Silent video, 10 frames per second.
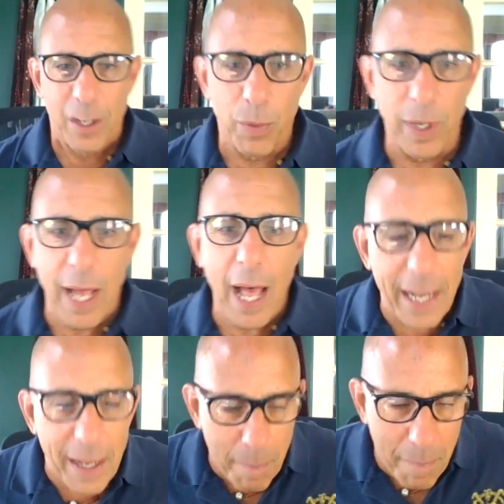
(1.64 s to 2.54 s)
Well,
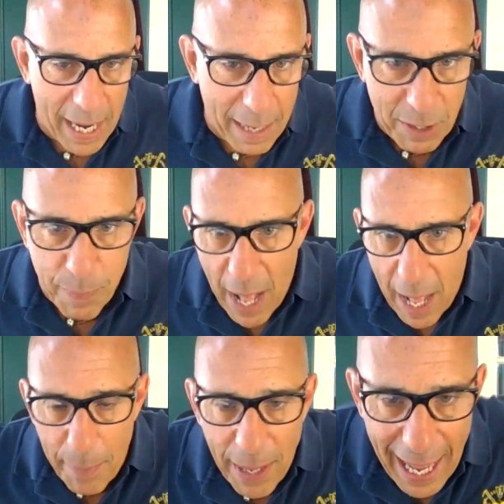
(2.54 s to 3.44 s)
hi, my name is
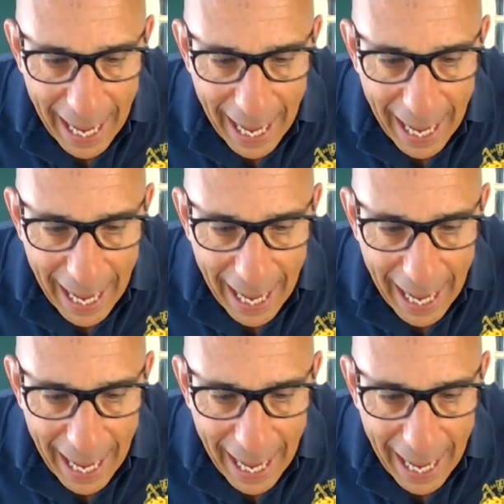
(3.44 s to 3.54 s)
Bob,